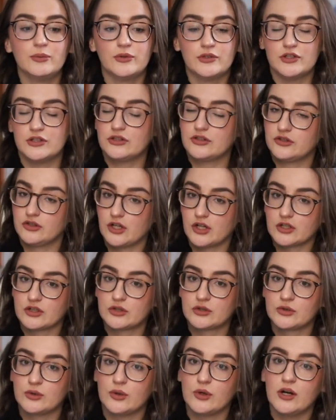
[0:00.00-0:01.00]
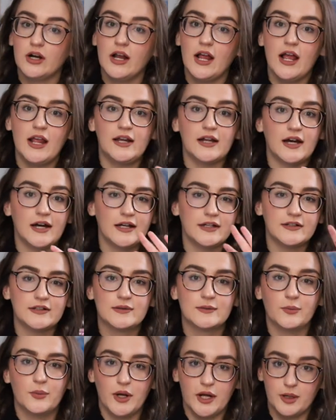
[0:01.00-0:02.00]
which is drugstore, and I
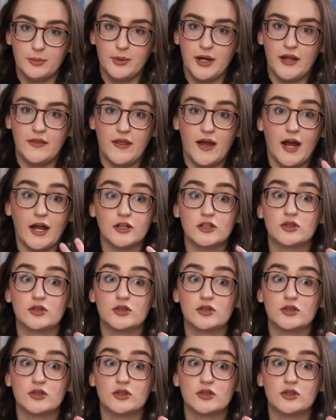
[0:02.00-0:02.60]
swear by that.